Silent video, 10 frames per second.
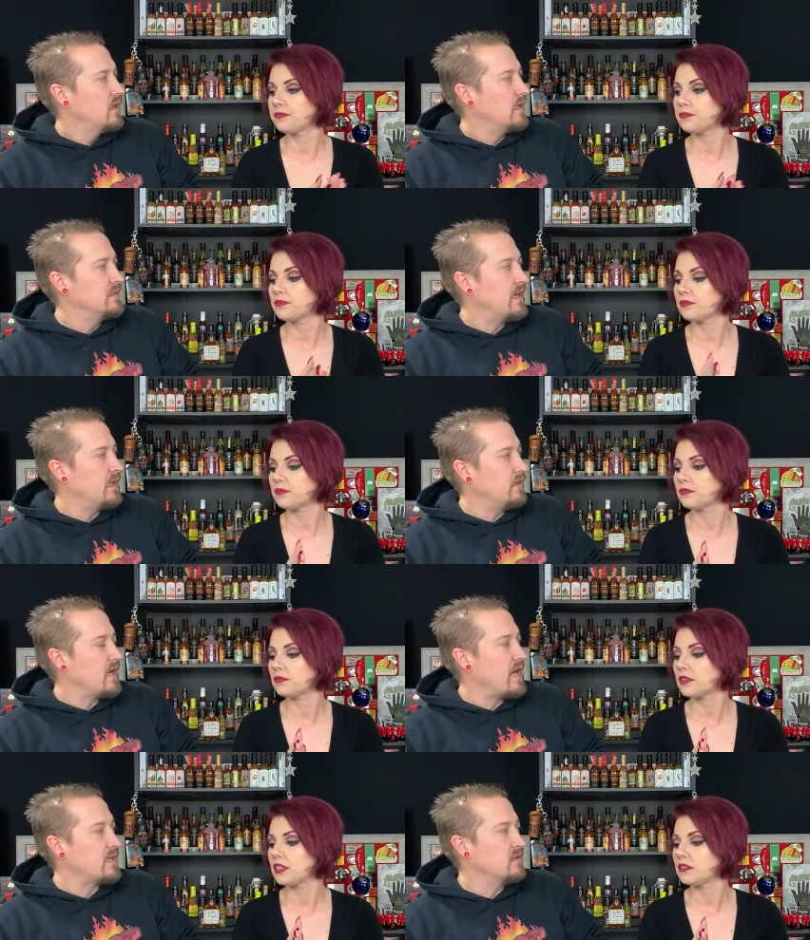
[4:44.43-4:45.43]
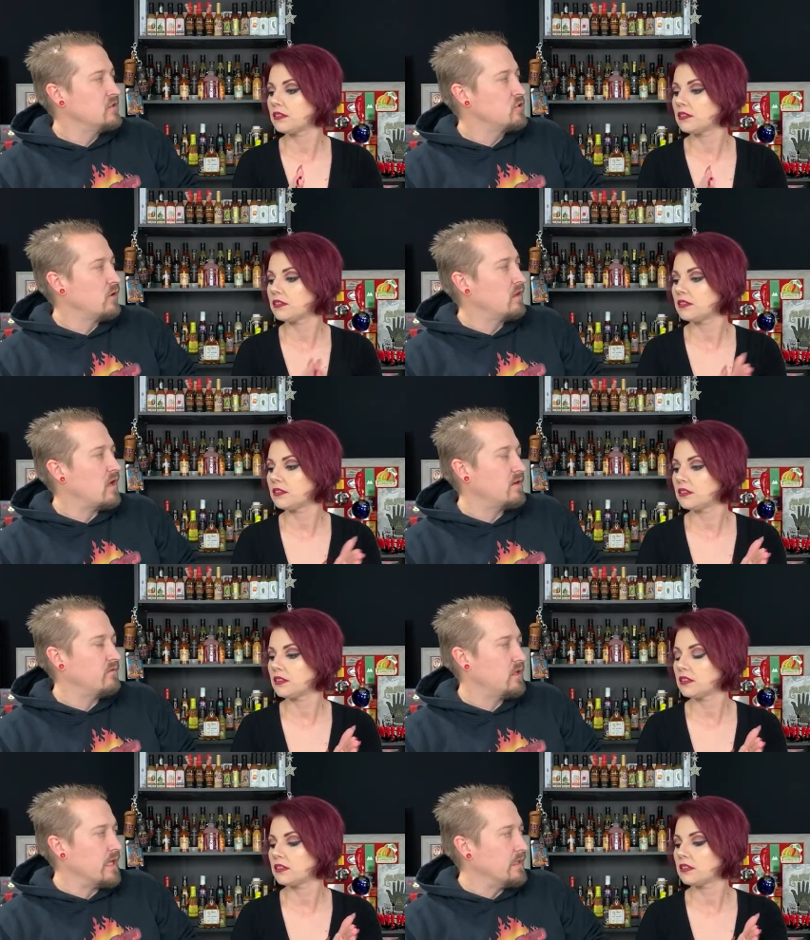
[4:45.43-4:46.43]
Speaker 1: and that I can enjoy a lot of
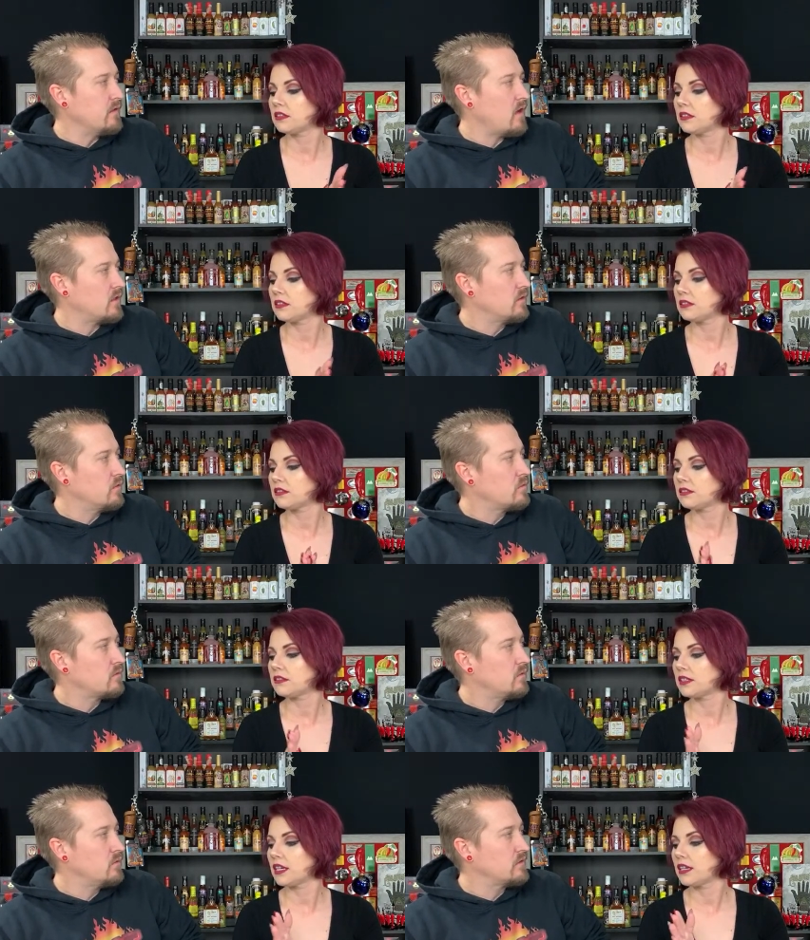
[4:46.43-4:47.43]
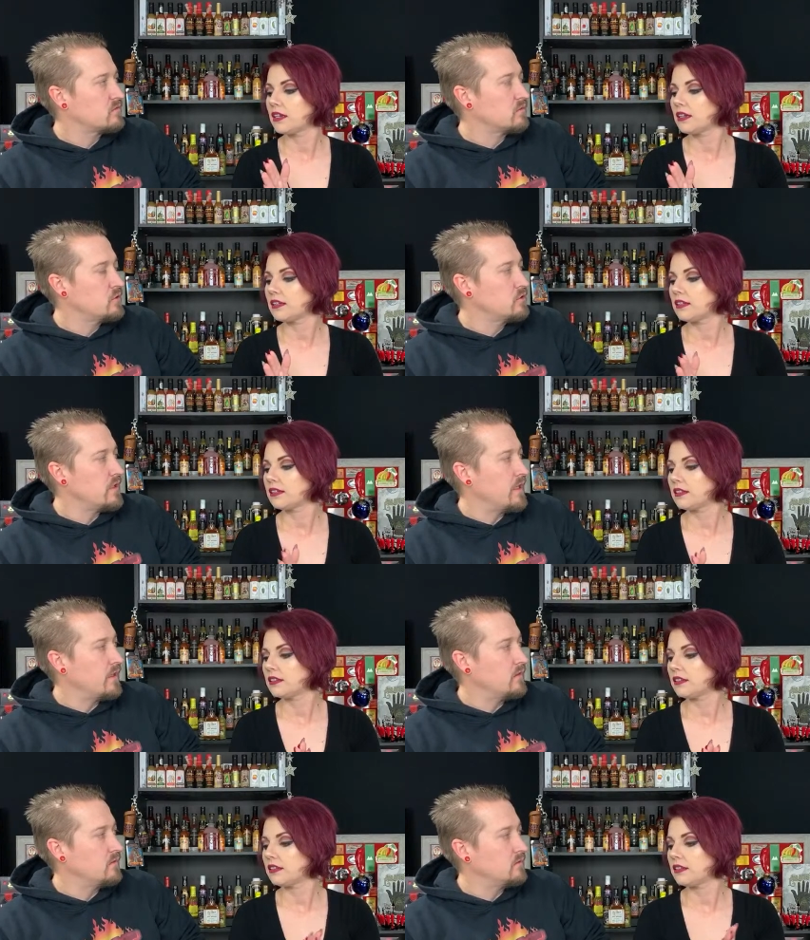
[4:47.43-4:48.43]
it and not go through
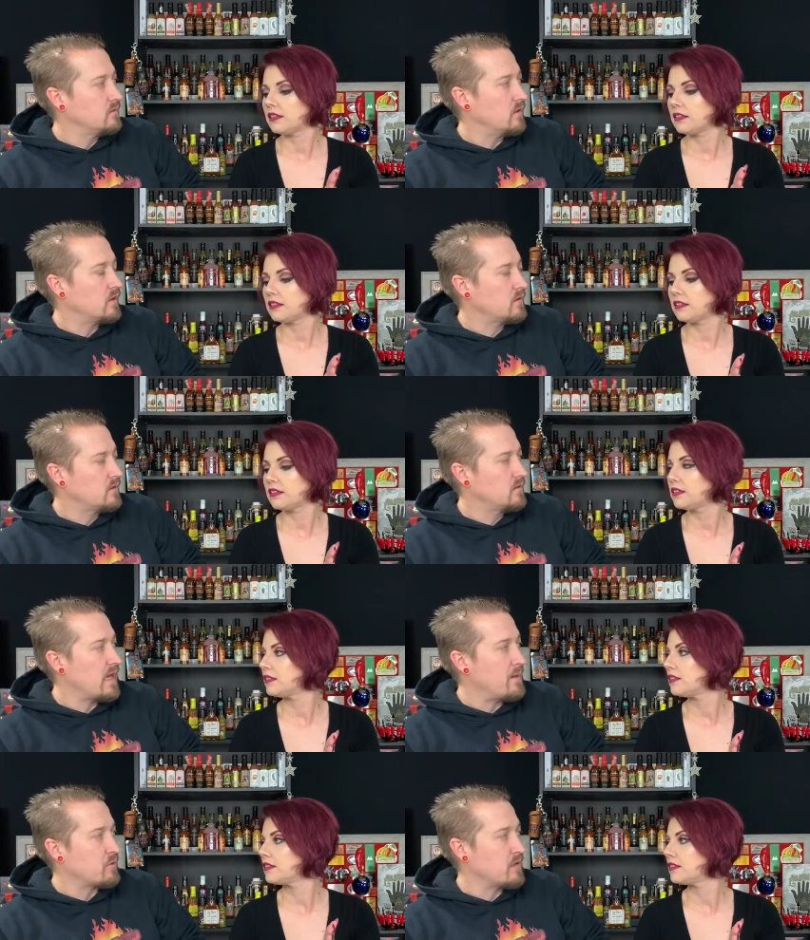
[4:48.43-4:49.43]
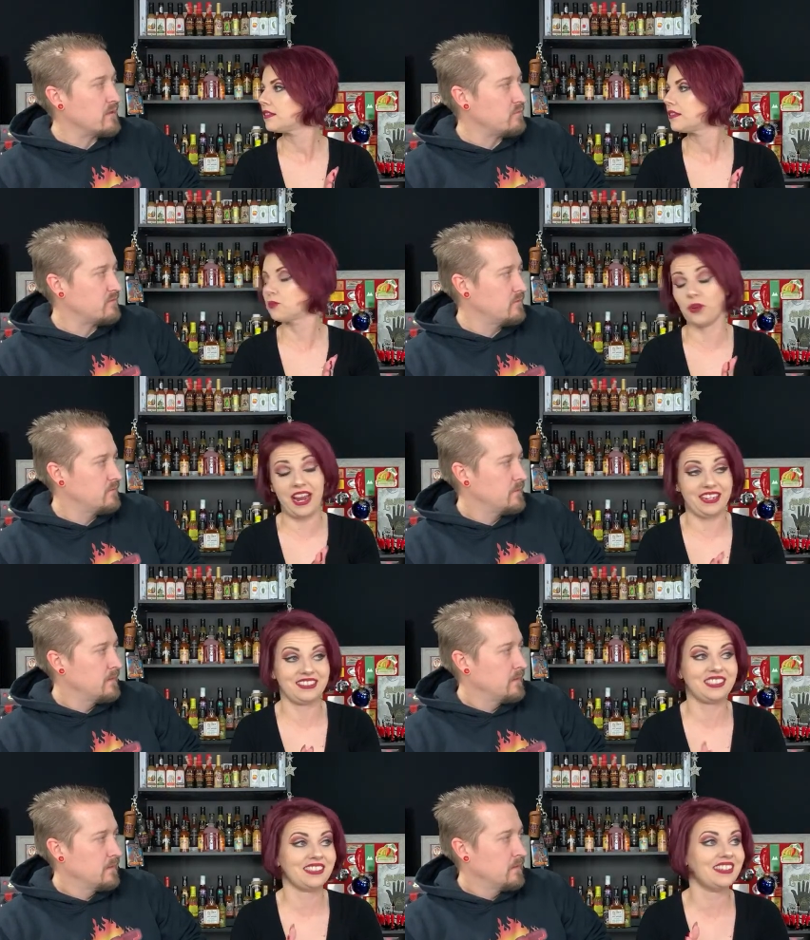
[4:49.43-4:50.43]
excruciating uh, cap cramps.
Speaker 2: Right,
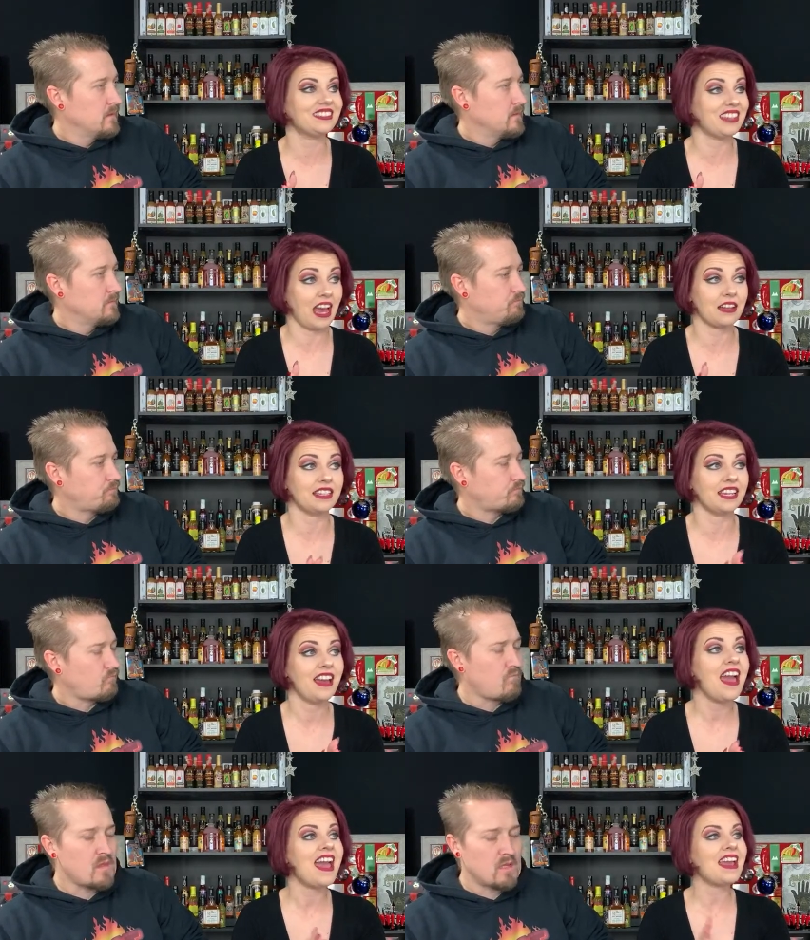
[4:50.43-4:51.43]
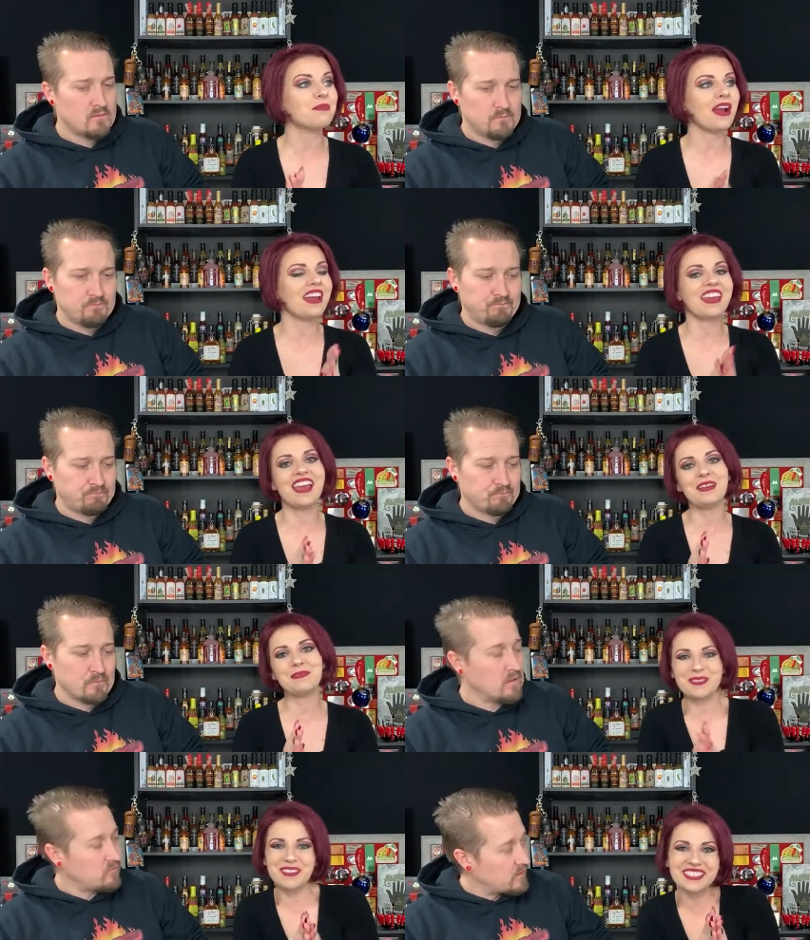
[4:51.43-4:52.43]
exactly. Hey, Brian
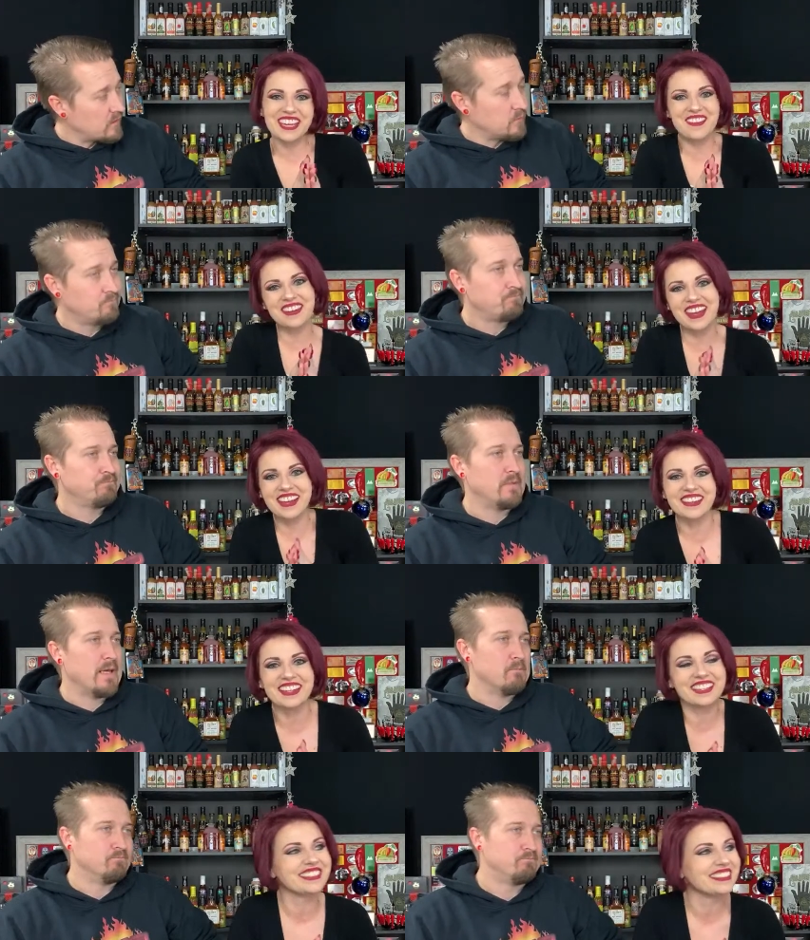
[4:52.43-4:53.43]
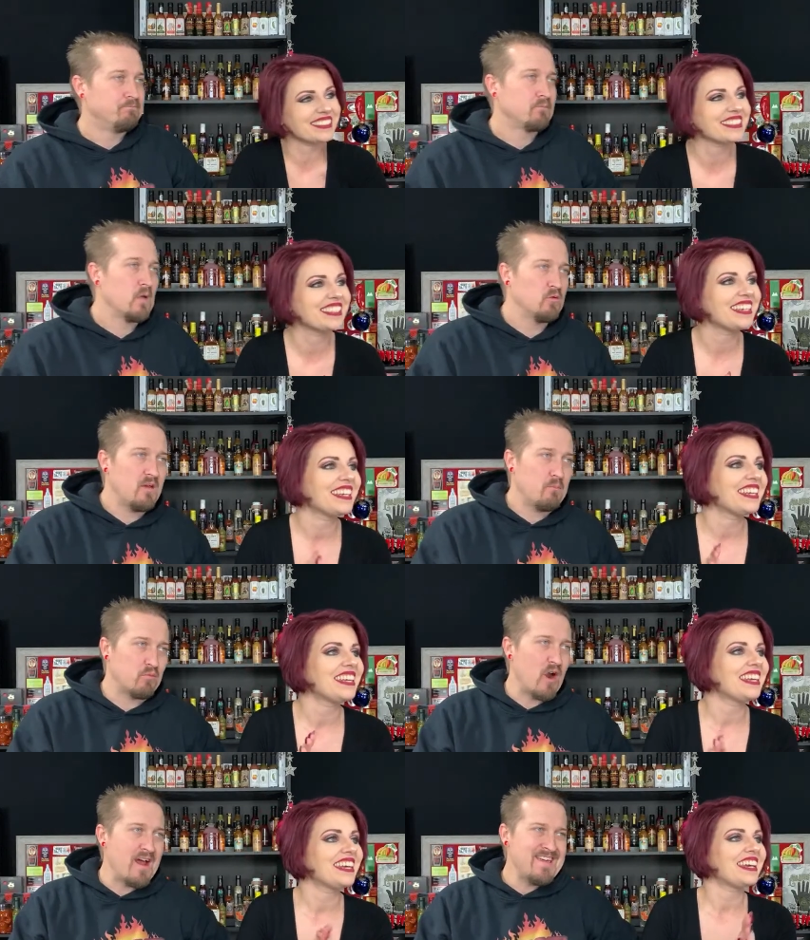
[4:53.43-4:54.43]
Ames, what's so, going on?
Speaker 1: Yeah, what's up,
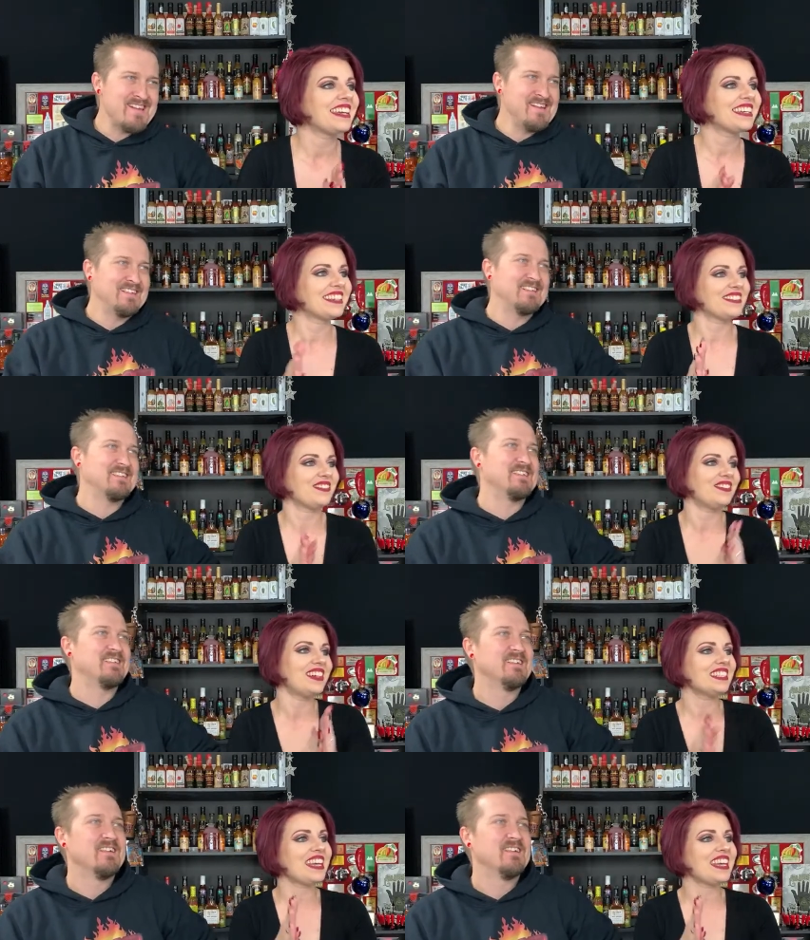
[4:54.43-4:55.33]
Brian?
Speaker 2: What's